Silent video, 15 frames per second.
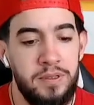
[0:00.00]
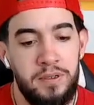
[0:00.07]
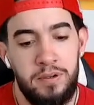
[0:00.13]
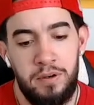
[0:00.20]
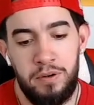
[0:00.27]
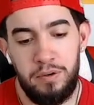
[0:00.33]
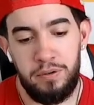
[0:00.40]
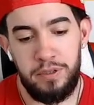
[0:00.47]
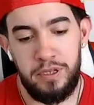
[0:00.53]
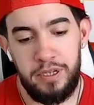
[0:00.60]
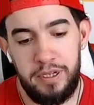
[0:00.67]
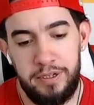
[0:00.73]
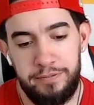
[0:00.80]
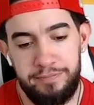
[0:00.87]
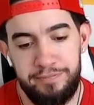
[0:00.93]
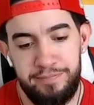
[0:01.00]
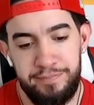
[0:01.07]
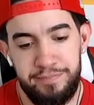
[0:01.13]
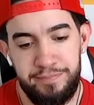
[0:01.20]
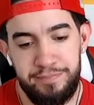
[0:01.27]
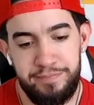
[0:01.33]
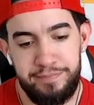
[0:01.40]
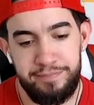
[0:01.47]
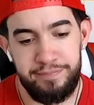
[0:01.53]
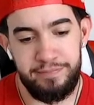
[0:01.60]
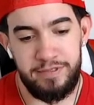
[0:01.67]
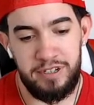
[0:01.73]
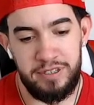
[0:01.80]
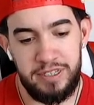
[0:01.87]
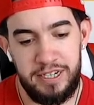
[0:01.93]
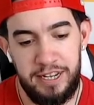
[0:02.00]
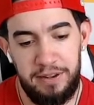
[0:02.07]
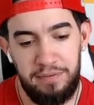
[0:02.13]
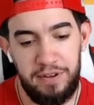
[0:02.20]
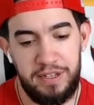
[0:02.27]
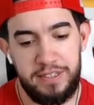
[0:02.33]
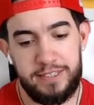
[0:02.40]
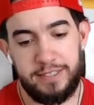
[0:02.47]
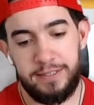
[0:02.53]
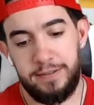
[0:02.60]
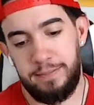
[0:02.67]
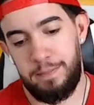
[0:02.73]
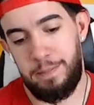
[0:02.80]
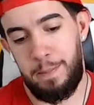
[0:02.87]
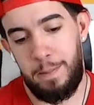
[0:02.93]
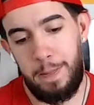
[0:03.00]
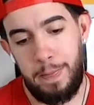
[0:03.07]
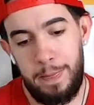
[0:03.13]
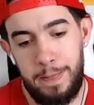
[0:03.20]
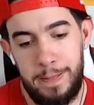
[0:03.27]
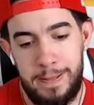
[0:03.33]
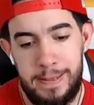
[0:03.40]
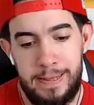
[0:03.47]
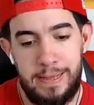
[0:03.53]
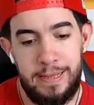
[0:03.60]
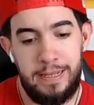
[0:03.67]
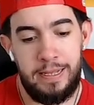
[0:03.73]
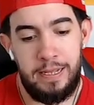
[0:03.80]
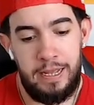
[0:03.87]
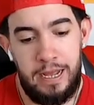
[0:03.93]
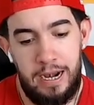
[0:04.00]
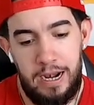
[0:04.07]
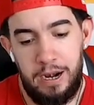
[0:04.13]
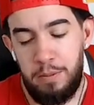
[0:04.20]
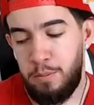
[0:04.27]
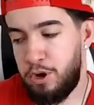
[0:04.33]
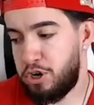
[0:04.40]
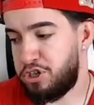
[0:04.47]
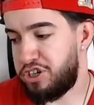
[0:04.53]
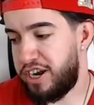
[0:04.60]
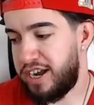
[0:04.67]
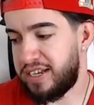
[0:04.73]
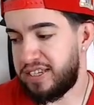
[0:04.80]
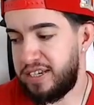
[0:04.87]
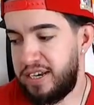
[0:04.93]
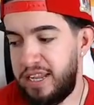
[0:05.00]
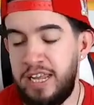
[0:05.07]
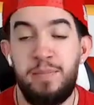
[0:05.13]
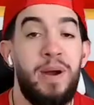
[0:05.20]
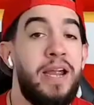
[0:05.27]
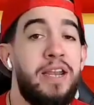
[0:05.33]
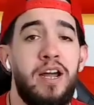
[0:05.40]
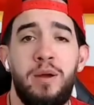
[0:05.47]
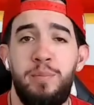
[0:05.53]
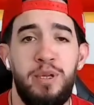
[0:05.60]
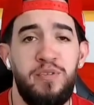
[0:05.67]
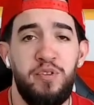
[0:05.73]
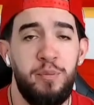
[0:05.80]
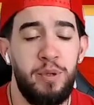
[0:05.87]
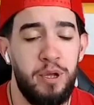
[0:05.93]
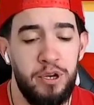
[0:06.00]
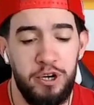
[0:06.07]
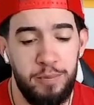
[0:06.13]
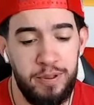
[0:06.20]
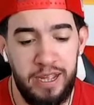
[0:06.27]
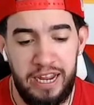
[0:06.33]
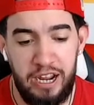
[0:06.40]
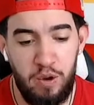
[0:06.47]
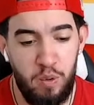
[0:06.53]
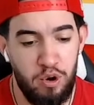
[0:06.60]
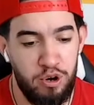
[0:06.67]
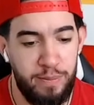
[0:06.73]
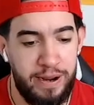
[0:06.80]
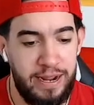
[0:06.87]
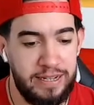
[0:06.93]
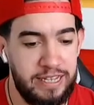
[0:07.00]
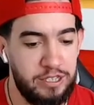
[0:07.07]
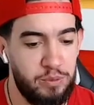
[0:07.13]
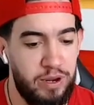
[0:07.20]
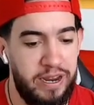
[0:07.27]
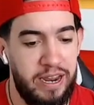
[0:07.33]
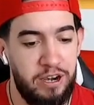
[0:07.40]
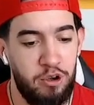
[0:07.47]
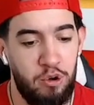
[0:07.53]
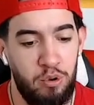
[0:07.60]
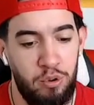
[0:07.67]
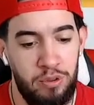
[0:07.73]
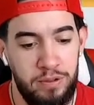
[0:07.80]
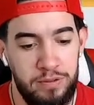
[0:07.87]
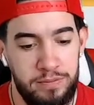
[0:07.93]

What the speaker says: Holding on the defense. Lamar Jackson. He might not be familiar playing cornerback. That's why he had to hold.